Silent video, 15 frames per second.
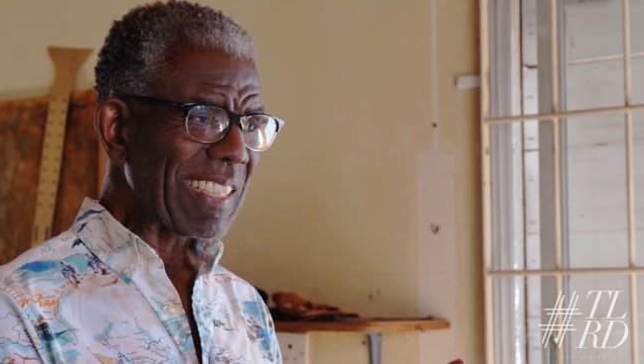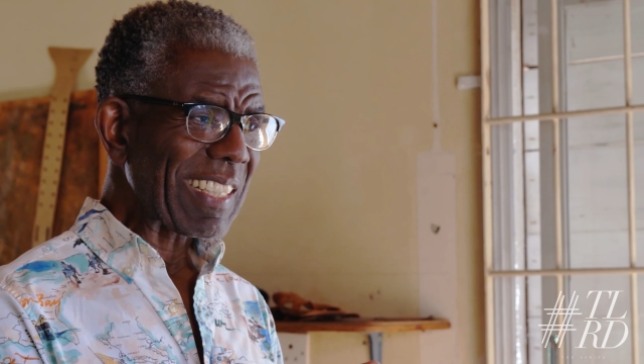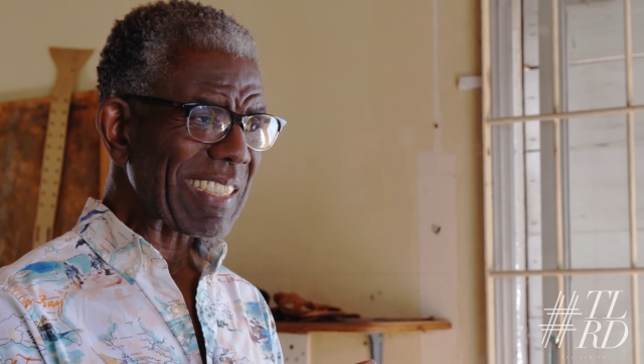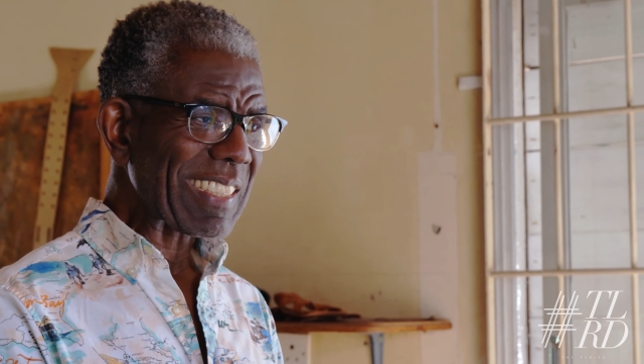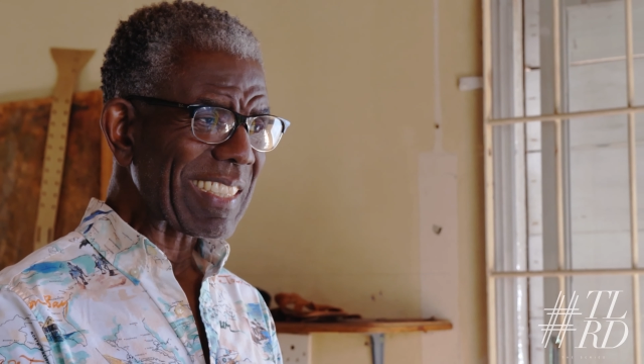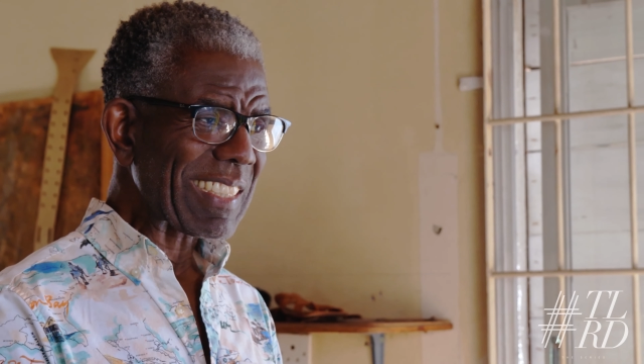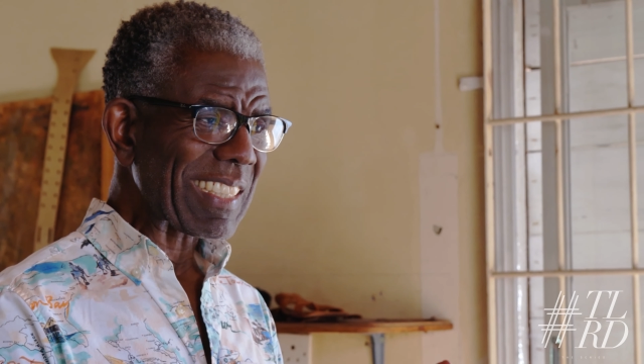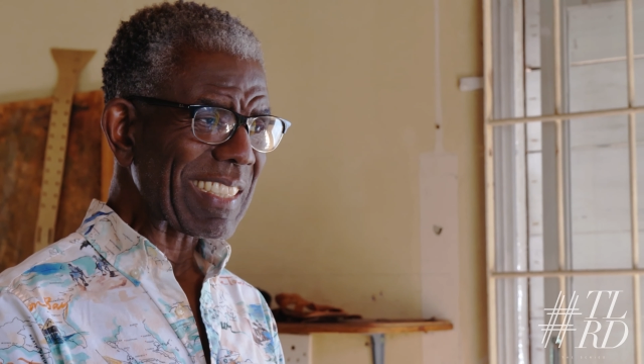
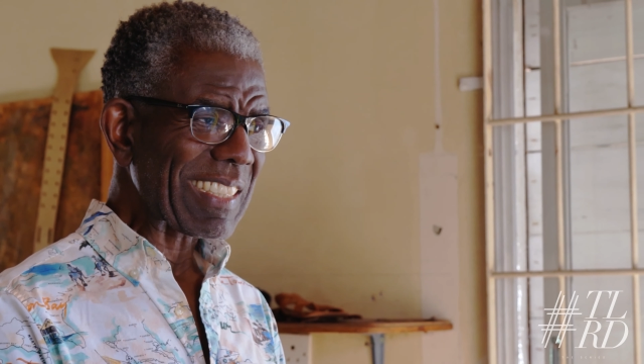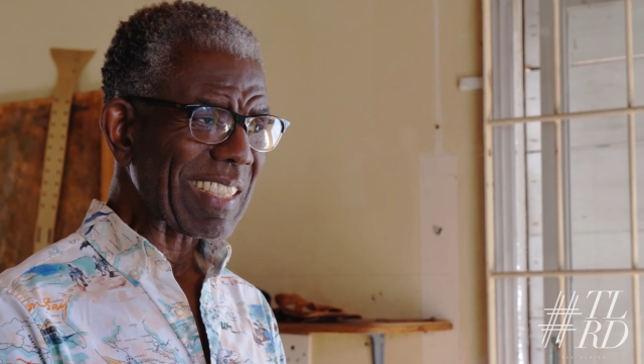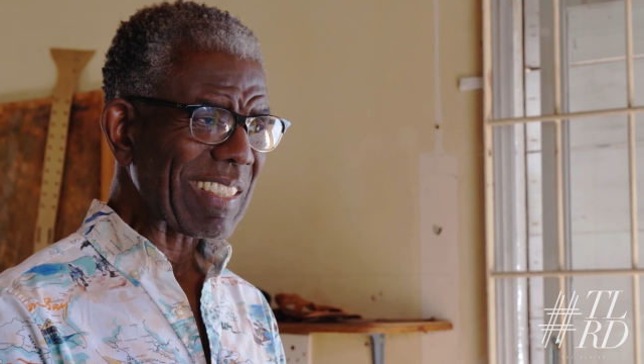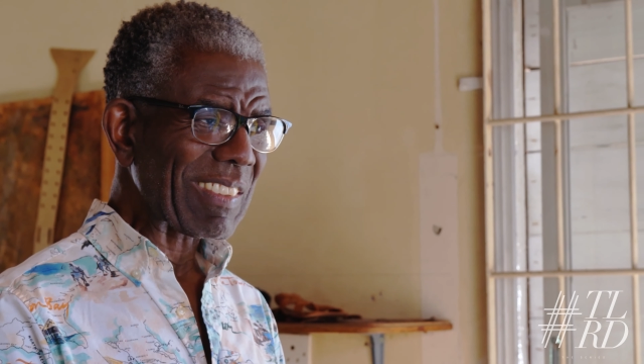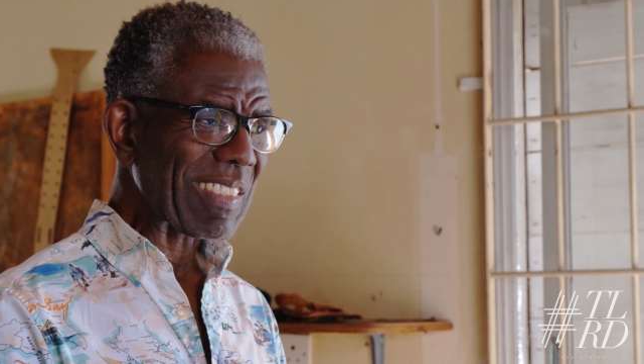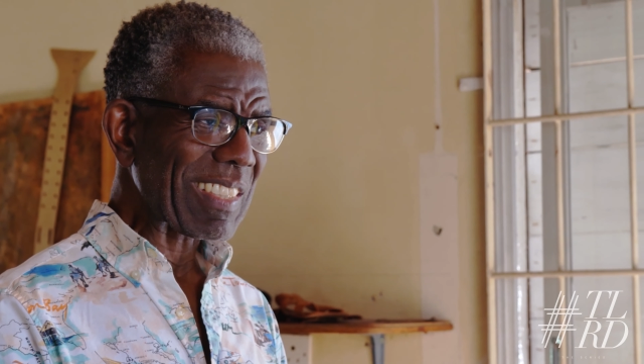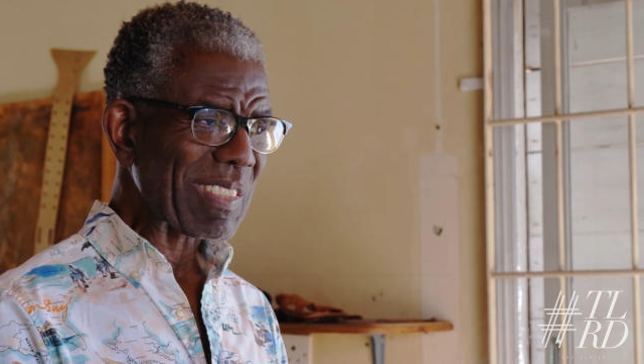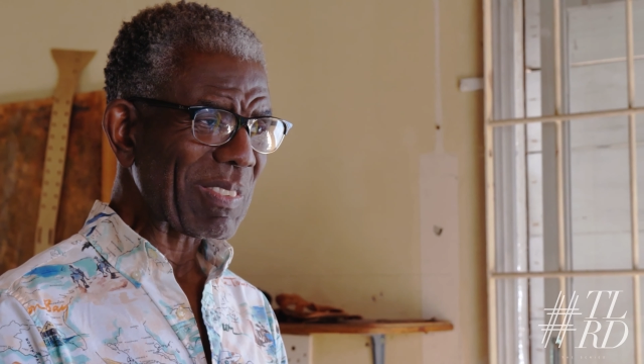That's that's
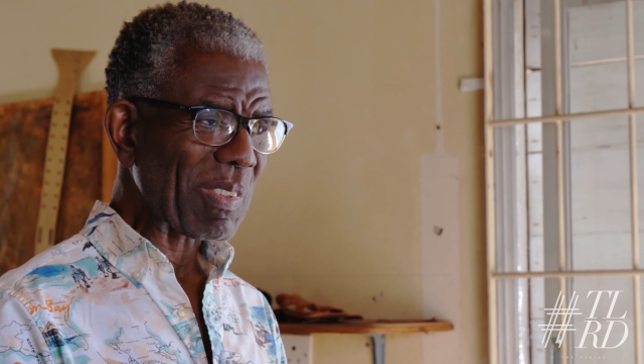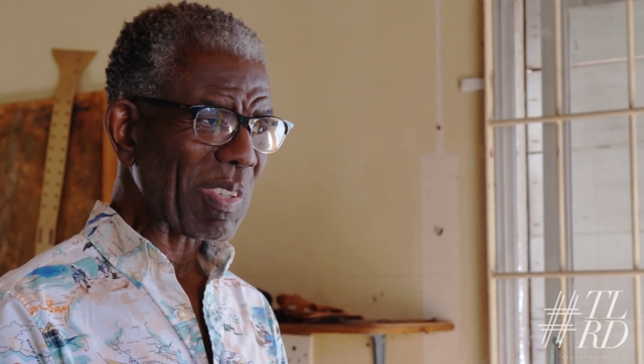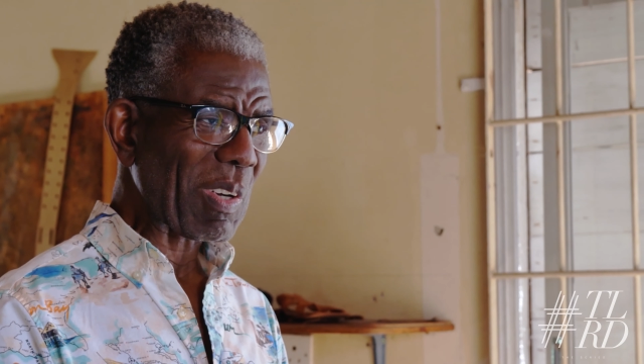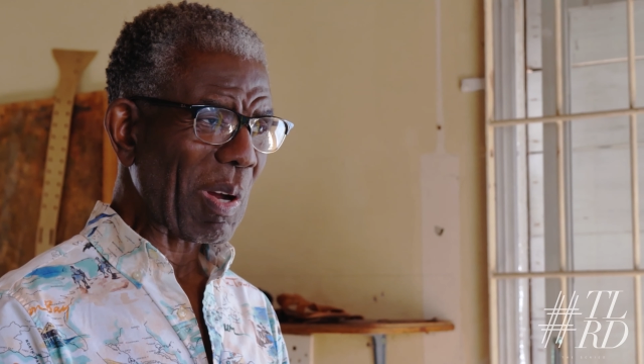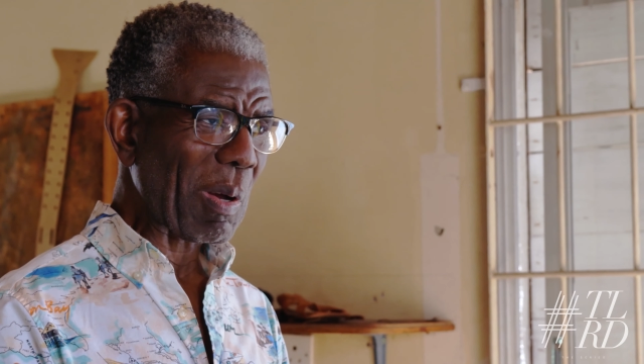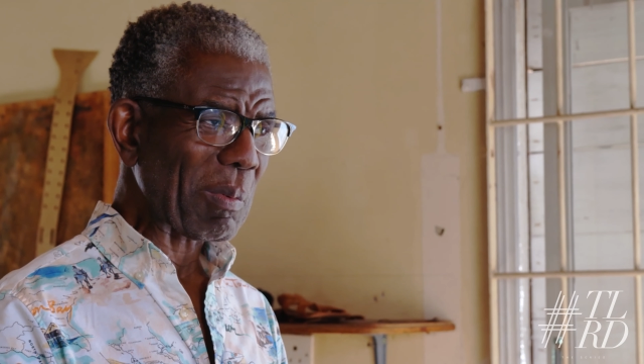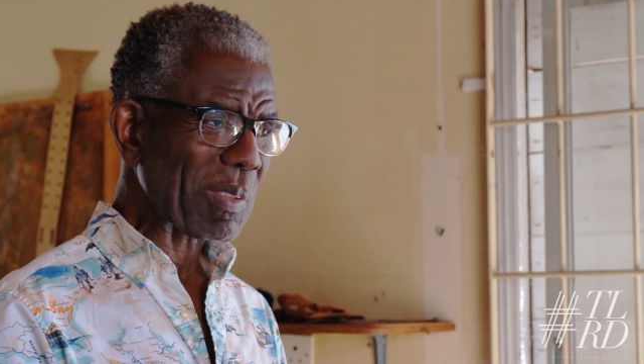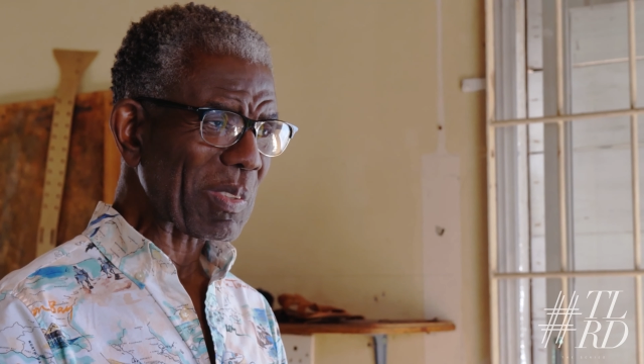not that's what
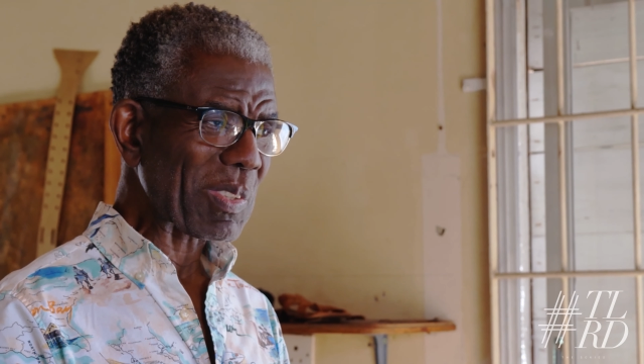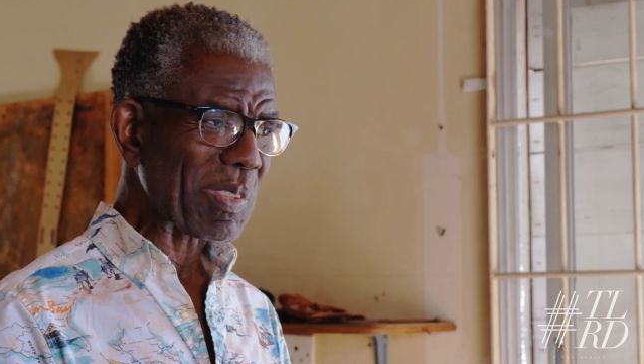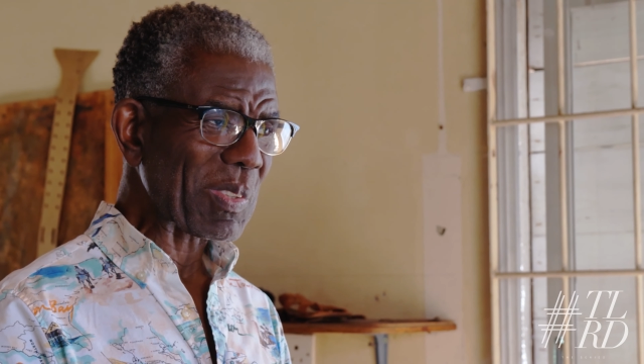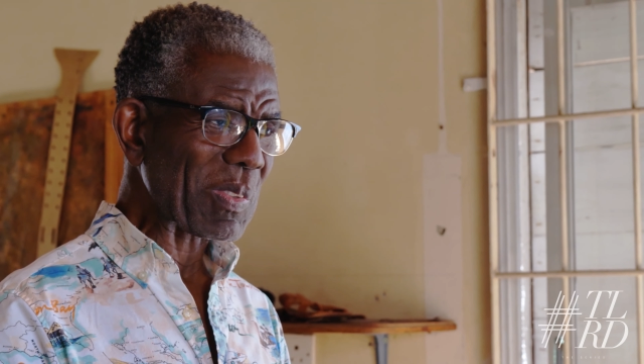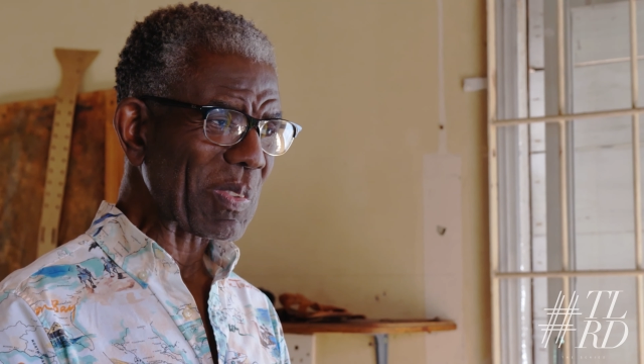cobblers do.